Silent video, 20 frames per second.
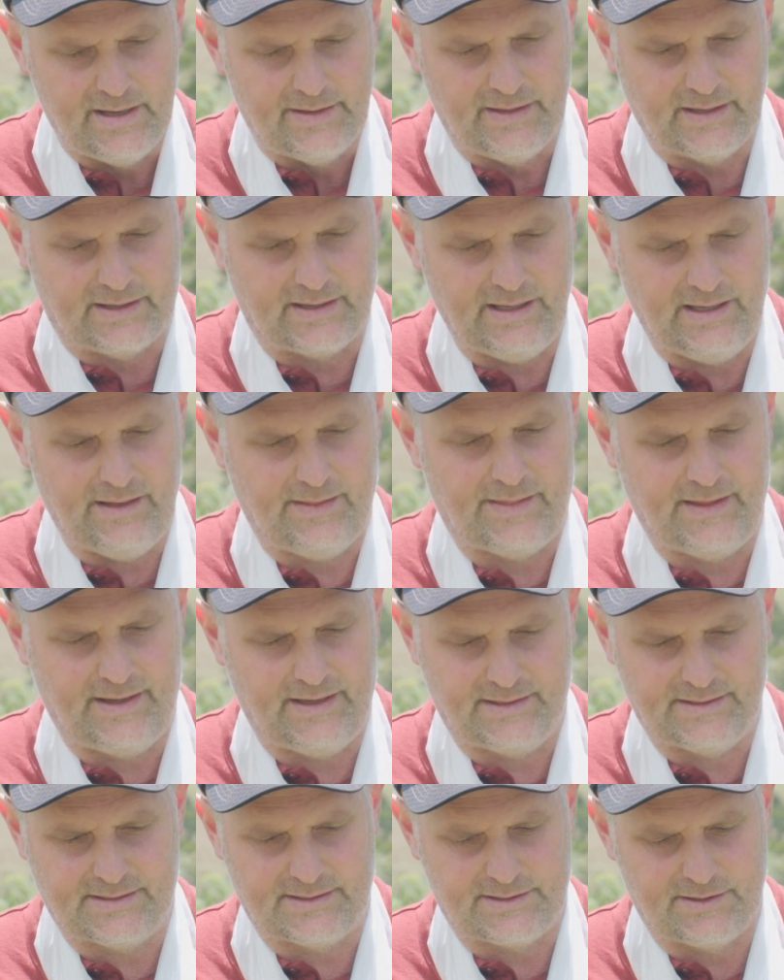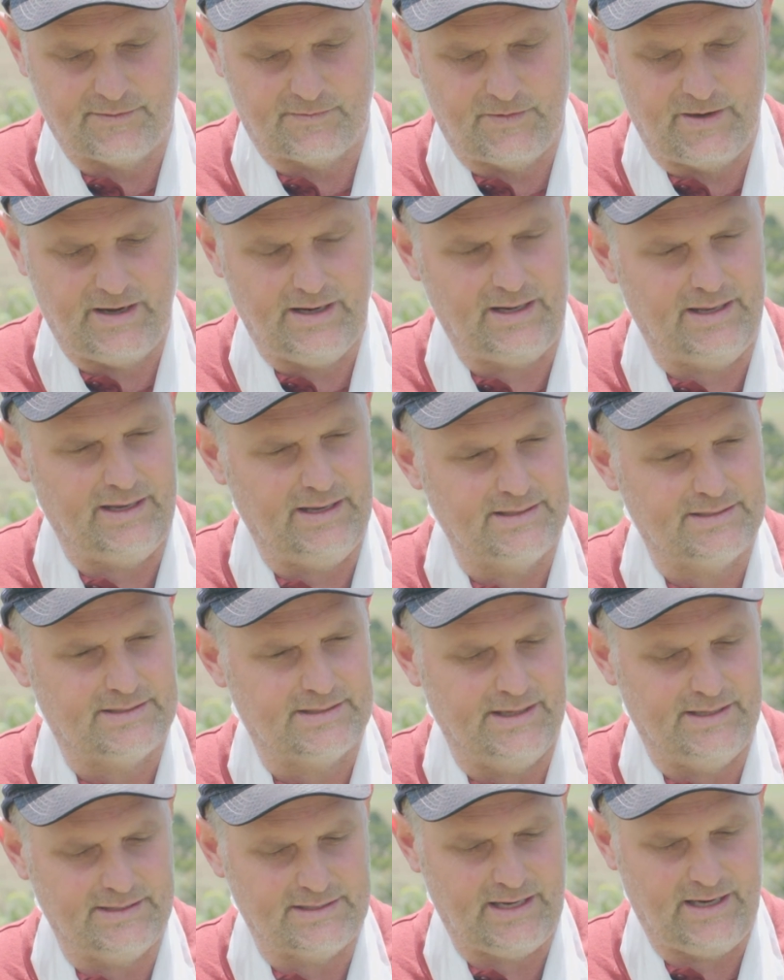The key things really
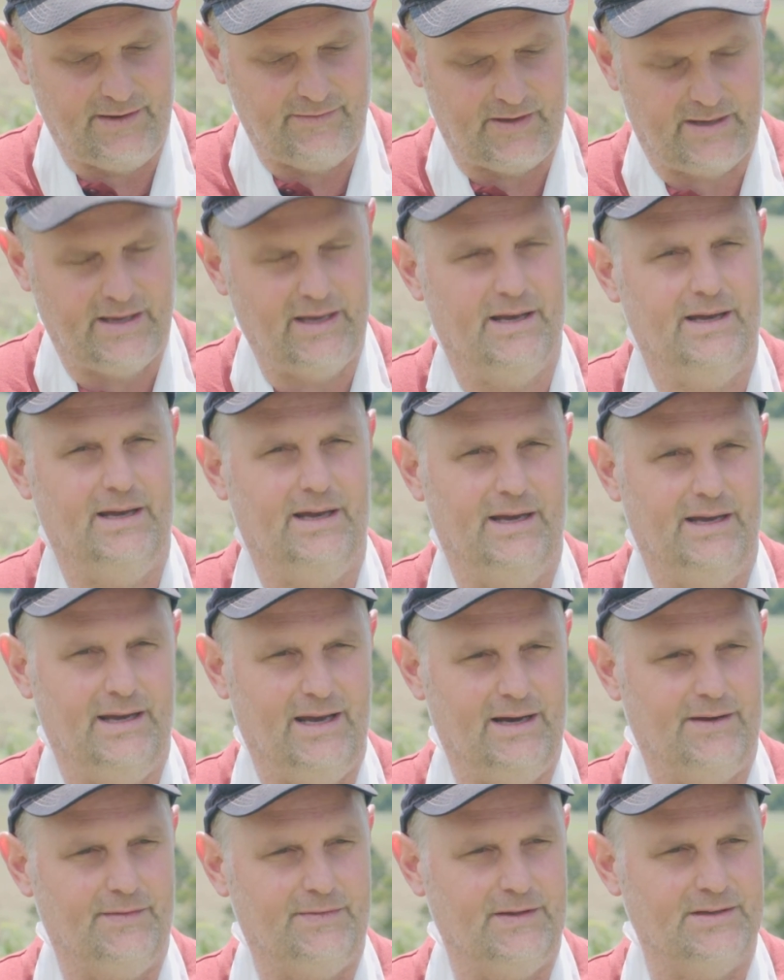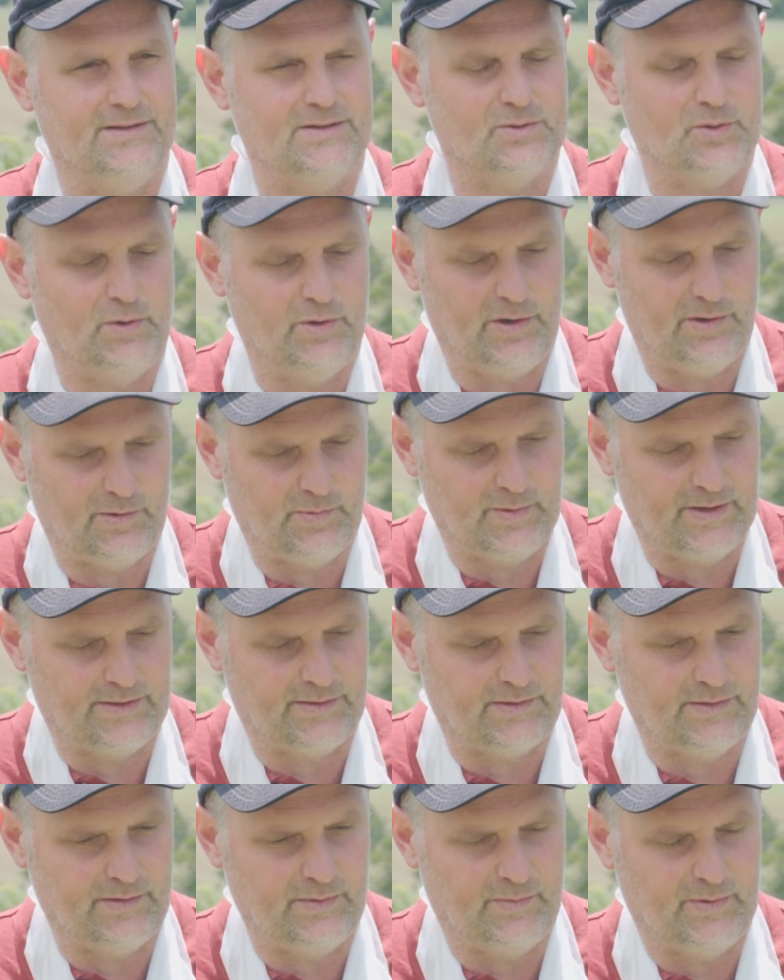is having a healthy soil
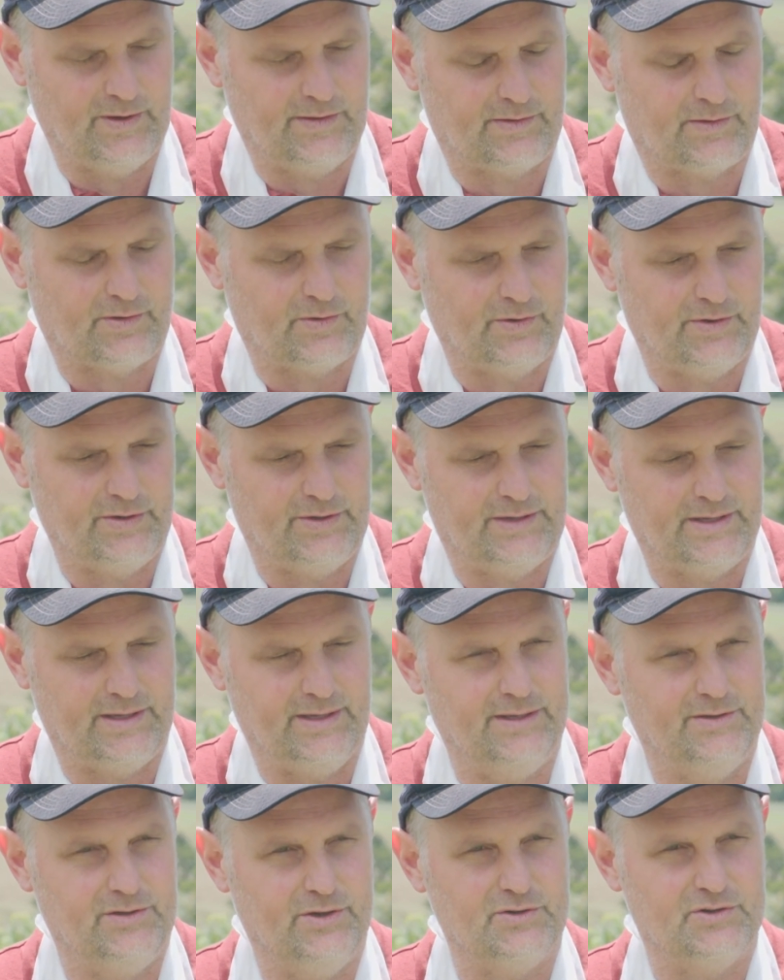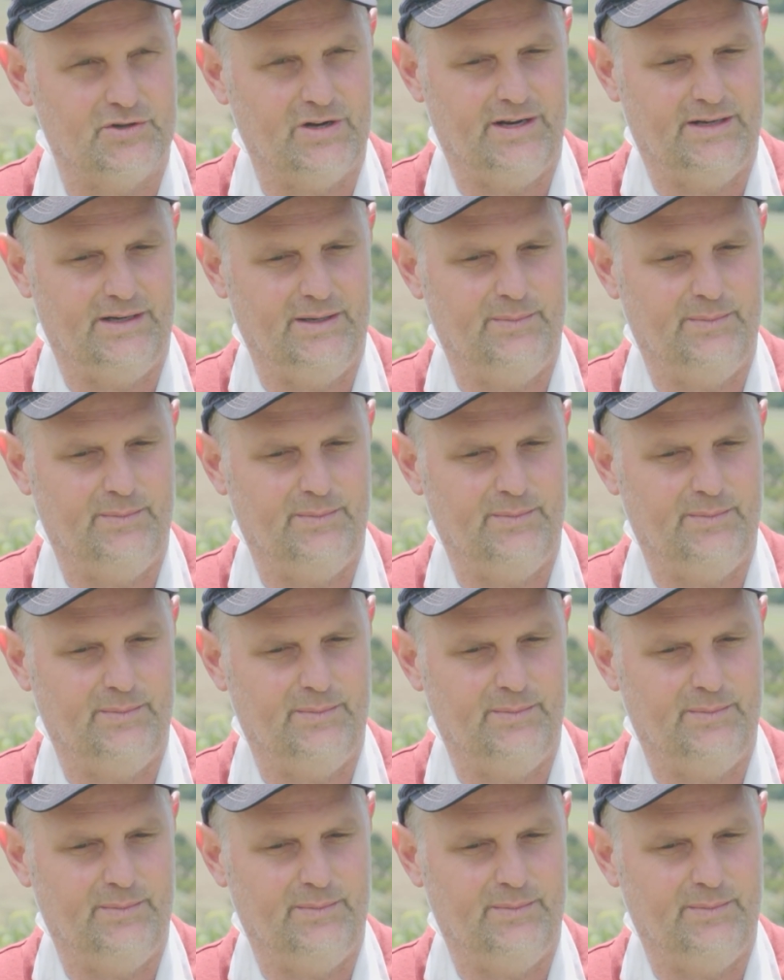with good nutrient